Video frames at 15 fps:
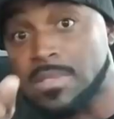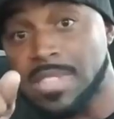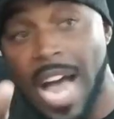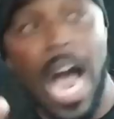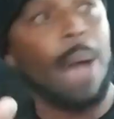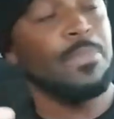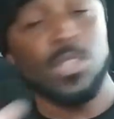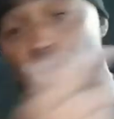
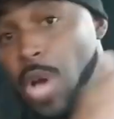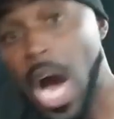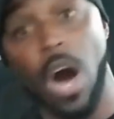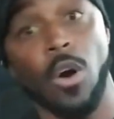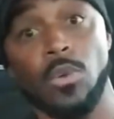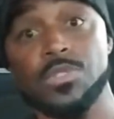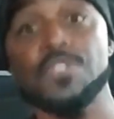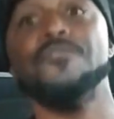time, you
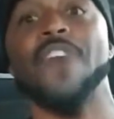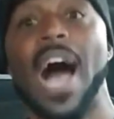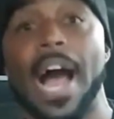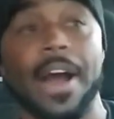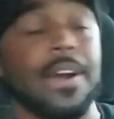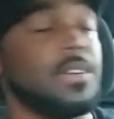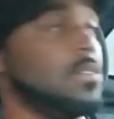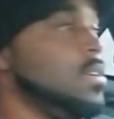gone. You
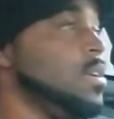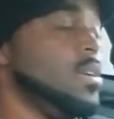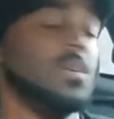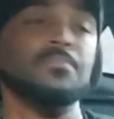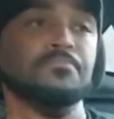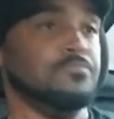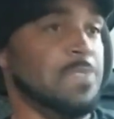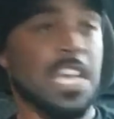fired.
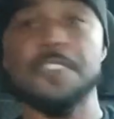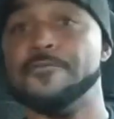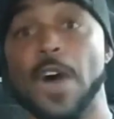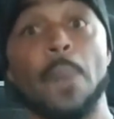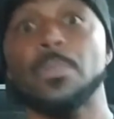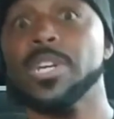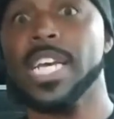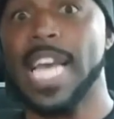He
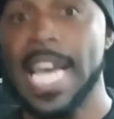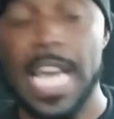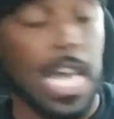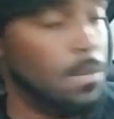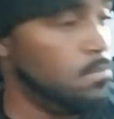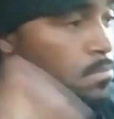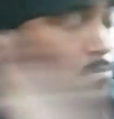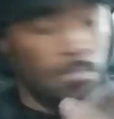fumbled
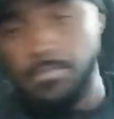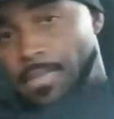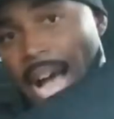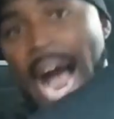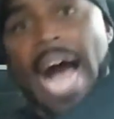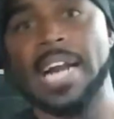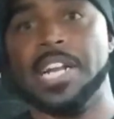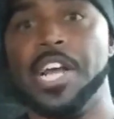again.
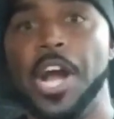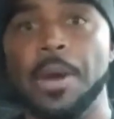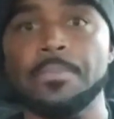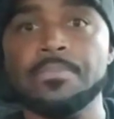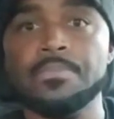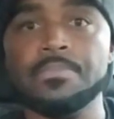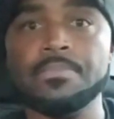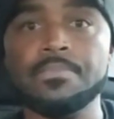Out of there.
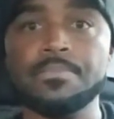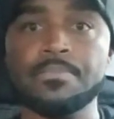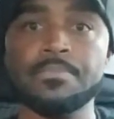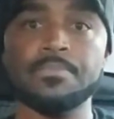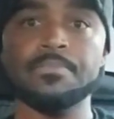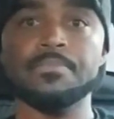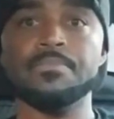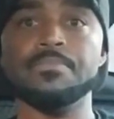
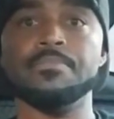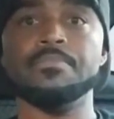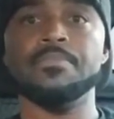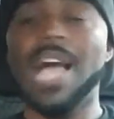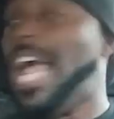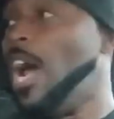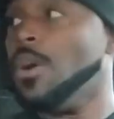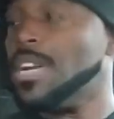
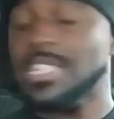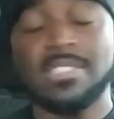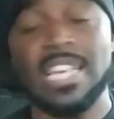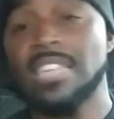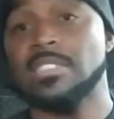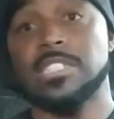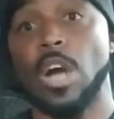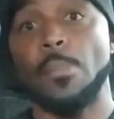They don't
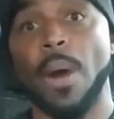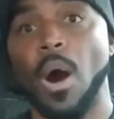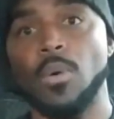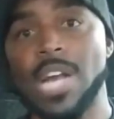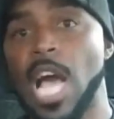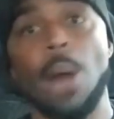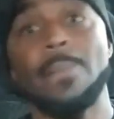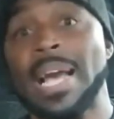exist no more.
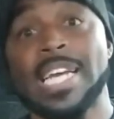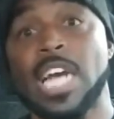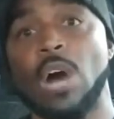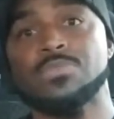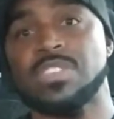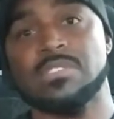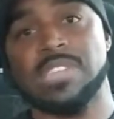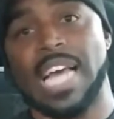They don't make
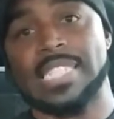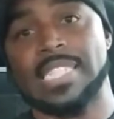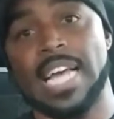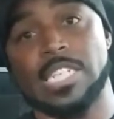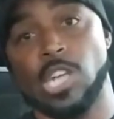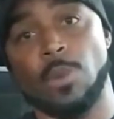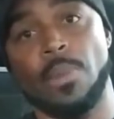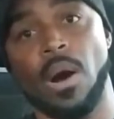coaches like
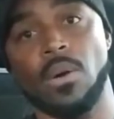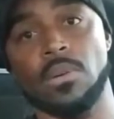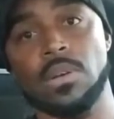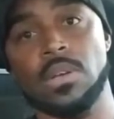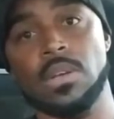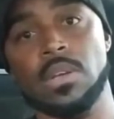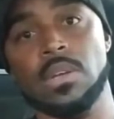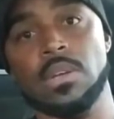that no more.
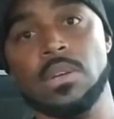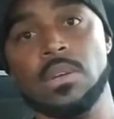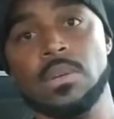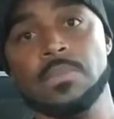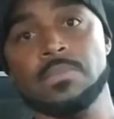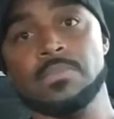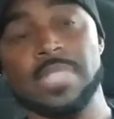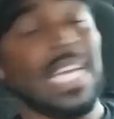
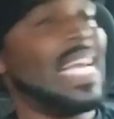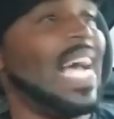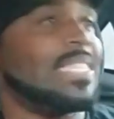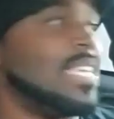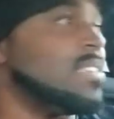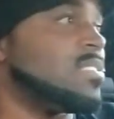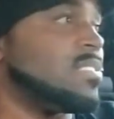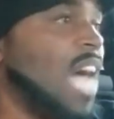They got
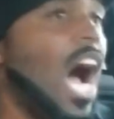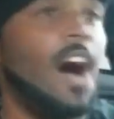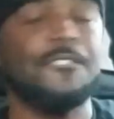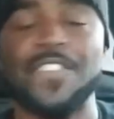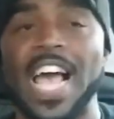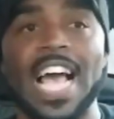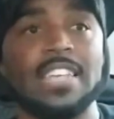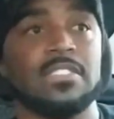these
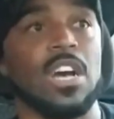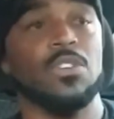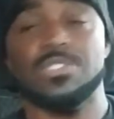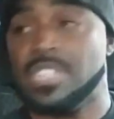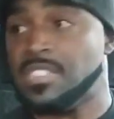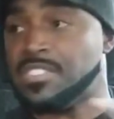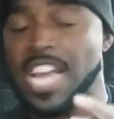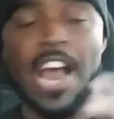soft-ass coaches.
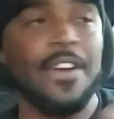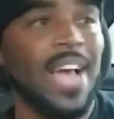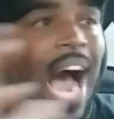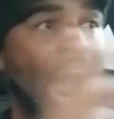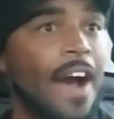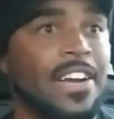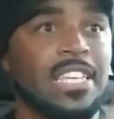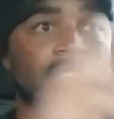See, Jerry
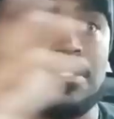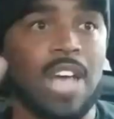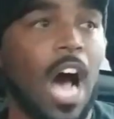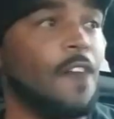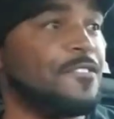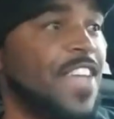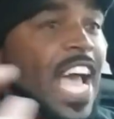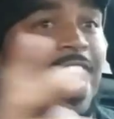hired these
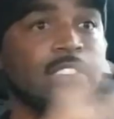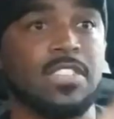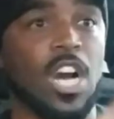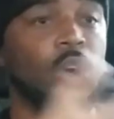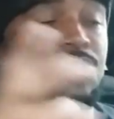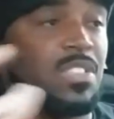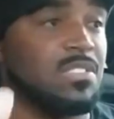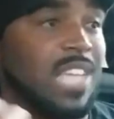soft-ass
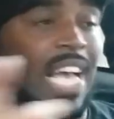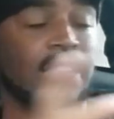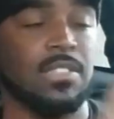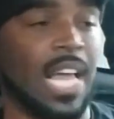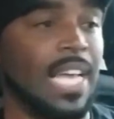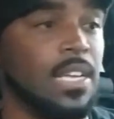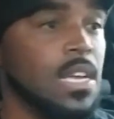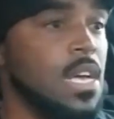coaches
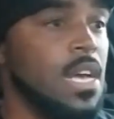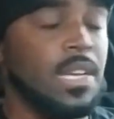like